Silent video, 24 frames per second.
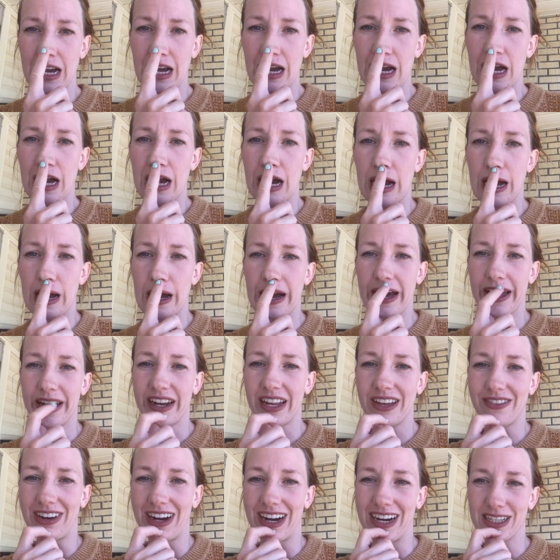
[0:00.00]
I don't
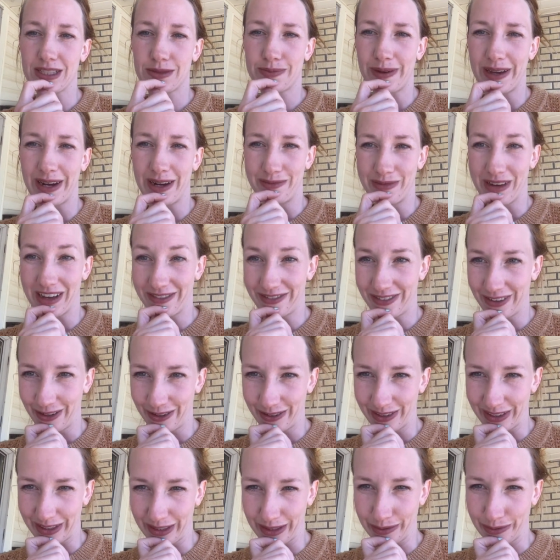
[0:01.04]
have hotspot on my
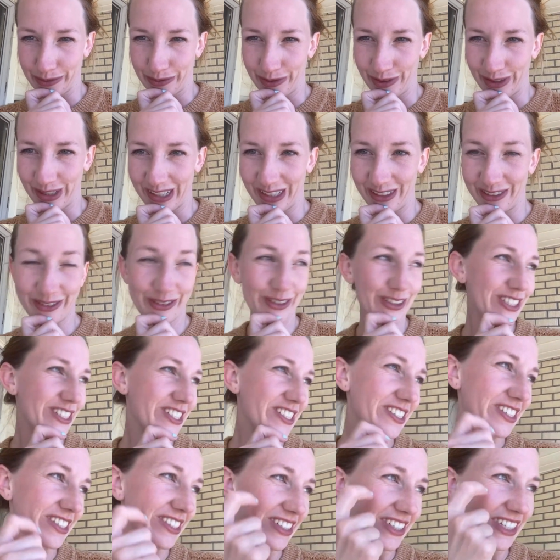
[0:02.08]
phone anymore,
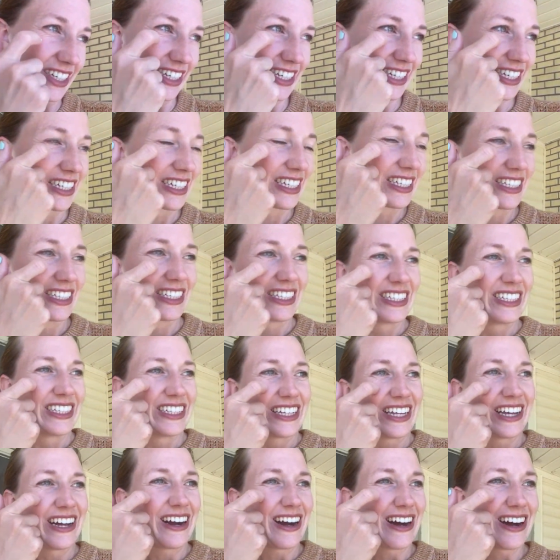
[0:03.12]
unfortunately.
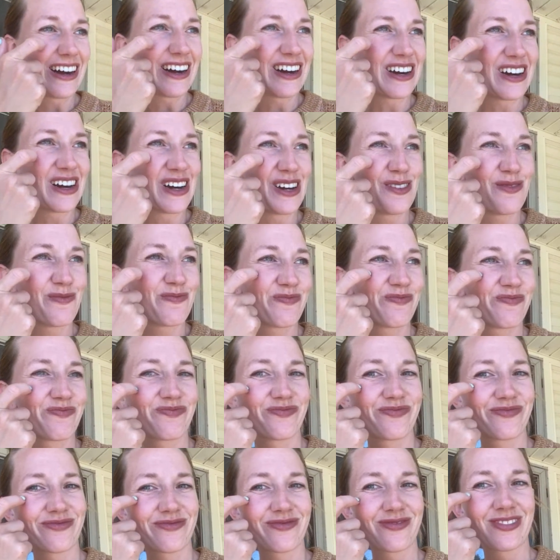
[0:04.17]
Let
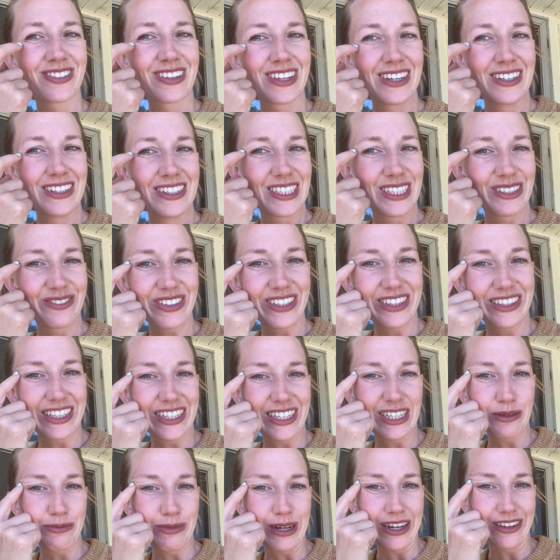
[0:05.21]
me think
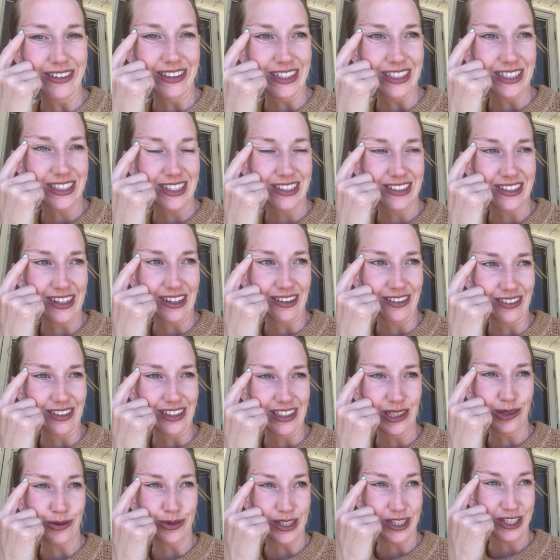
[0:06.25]
about this because I
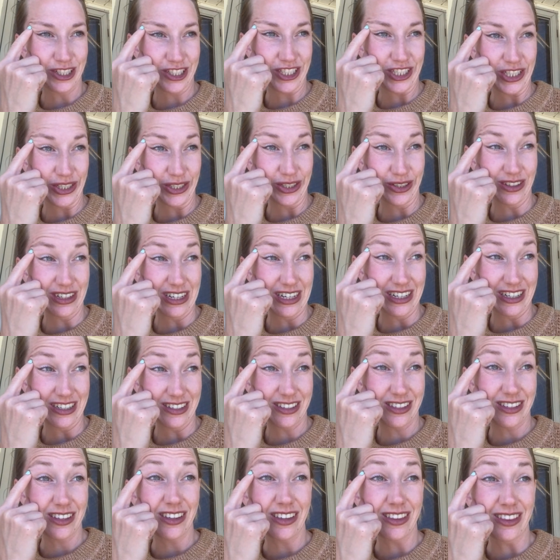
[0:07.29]
really want to show you
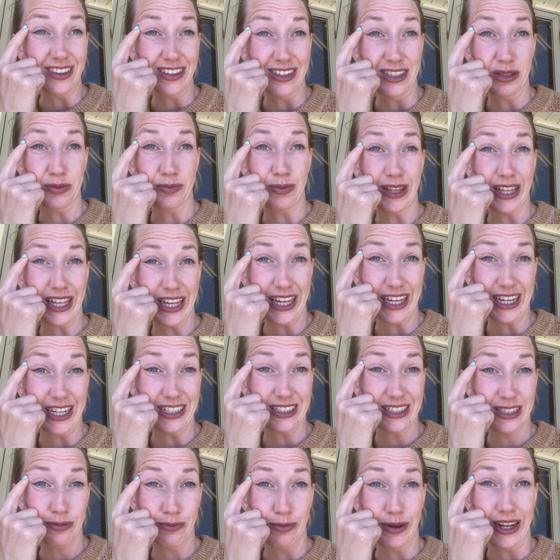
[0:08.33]
guys these
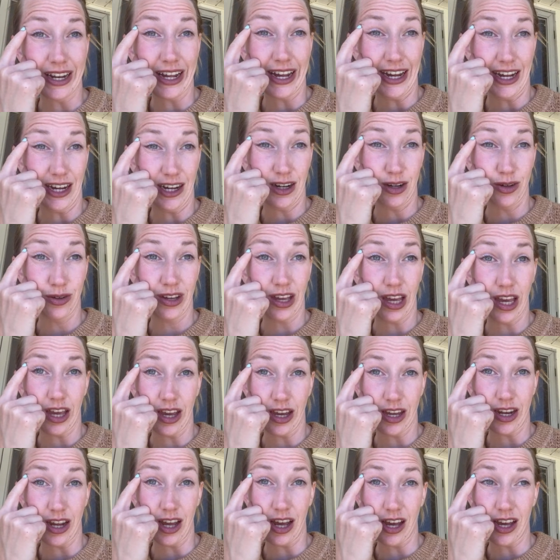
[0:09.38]
plants, but how
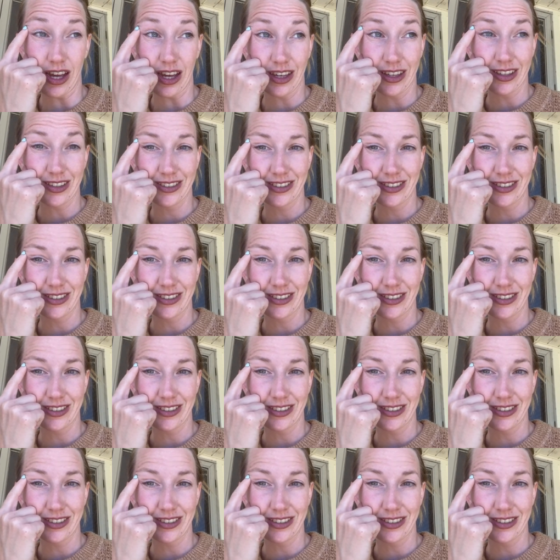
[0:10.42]
can I?